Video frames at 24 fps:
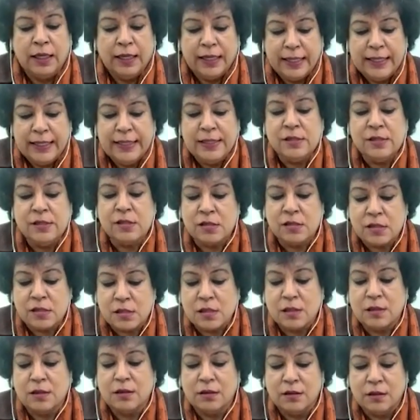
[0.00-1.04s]

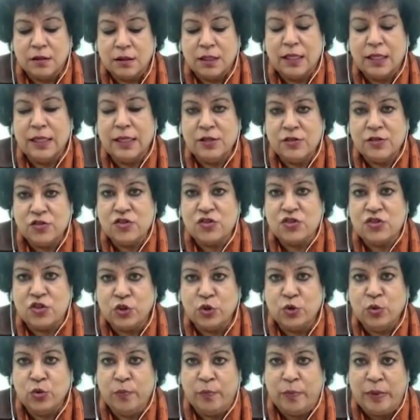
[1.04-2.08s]
Do
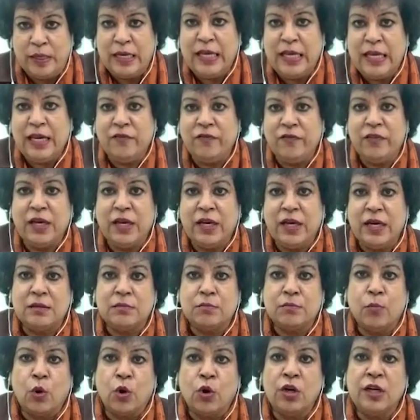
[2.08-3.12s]
you believe
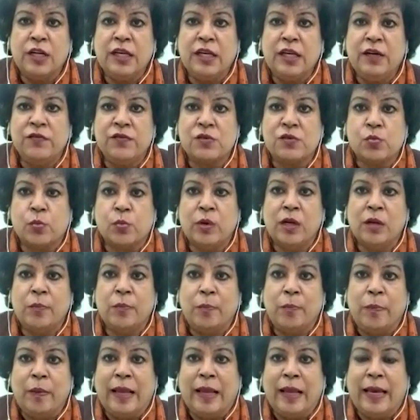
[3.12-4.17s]
that Maldives will
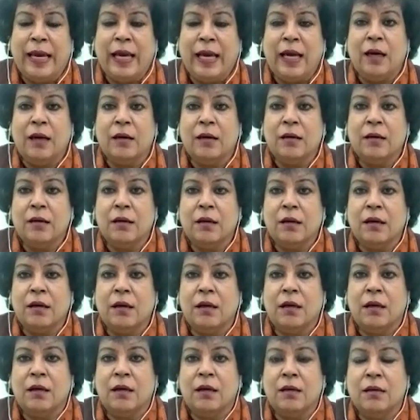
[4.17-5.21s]
play,
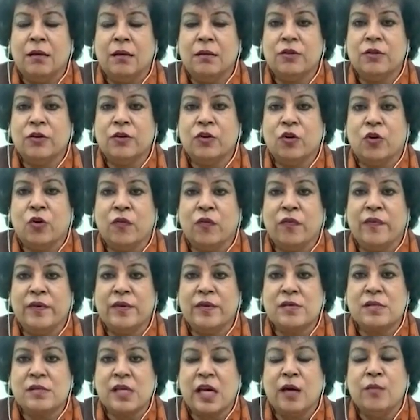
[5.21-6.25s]
the
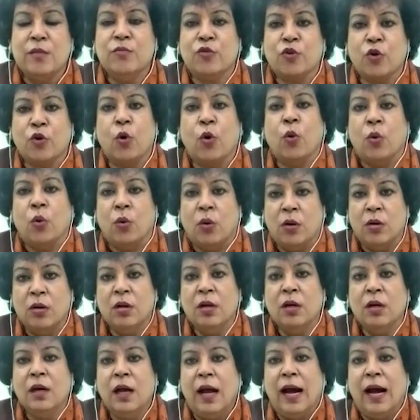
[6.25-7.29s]
same role
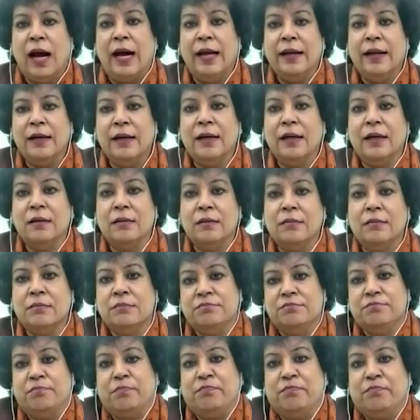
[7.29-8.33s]
and
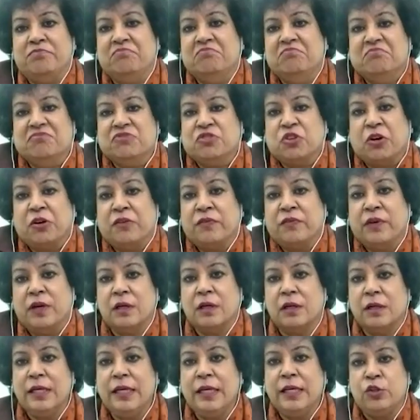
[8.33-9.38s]
sort of
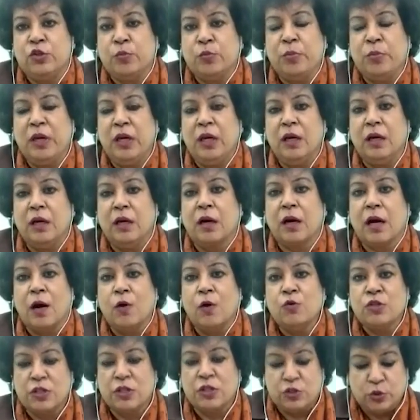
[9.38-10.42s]
agree to being a
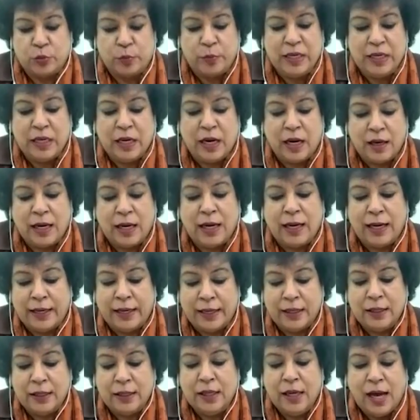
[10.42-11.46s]
counter to
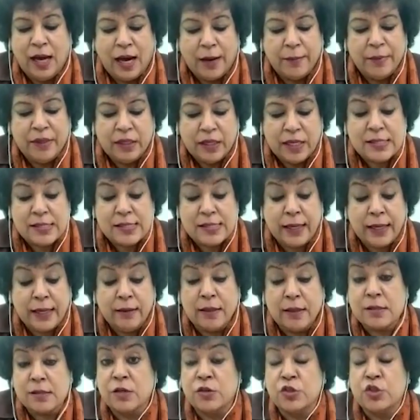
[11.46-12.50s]
BRI? I mean, they're saying
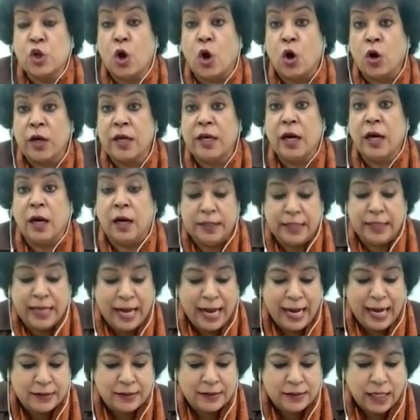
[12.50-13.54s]
there's a dockyard
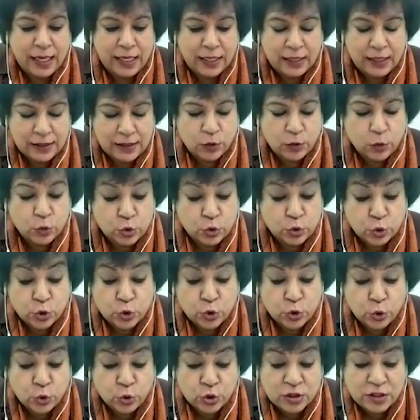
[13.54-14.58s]
at
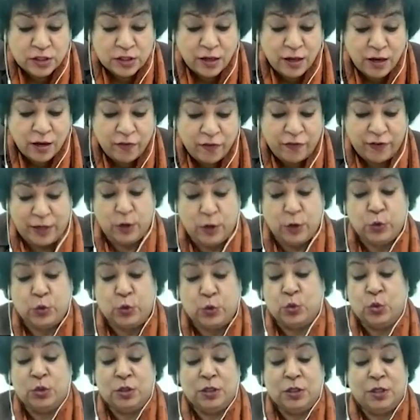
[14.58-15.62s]
Uturu
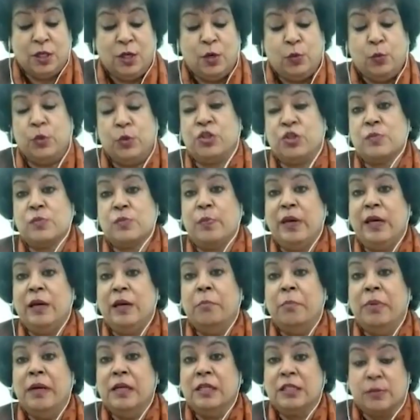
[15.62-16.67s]
Tilafalu, which is
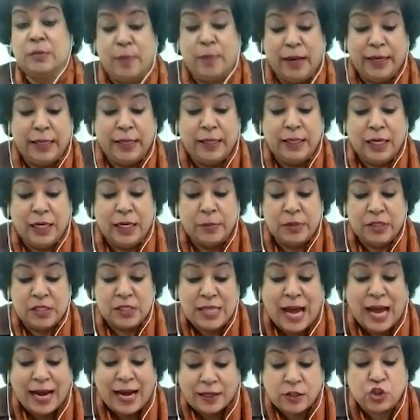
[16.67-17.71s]
being built by India, but
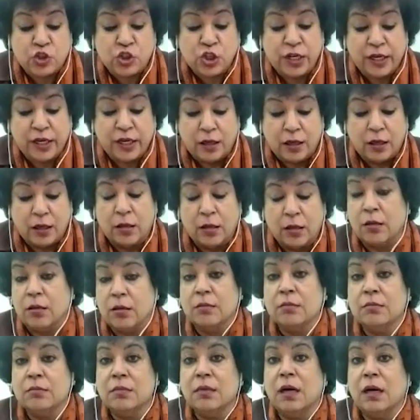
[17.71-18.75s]
it's actually
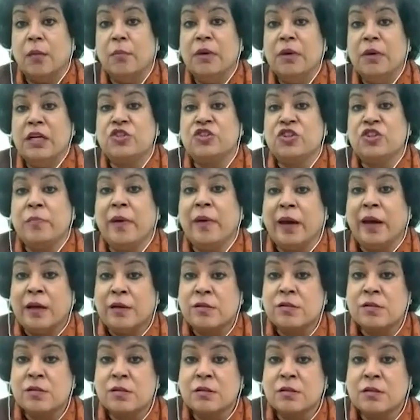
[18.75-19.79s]
a military
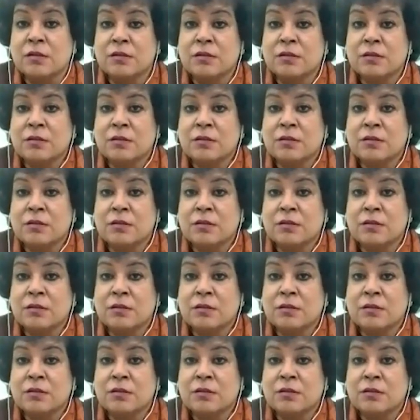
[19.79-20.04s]
base.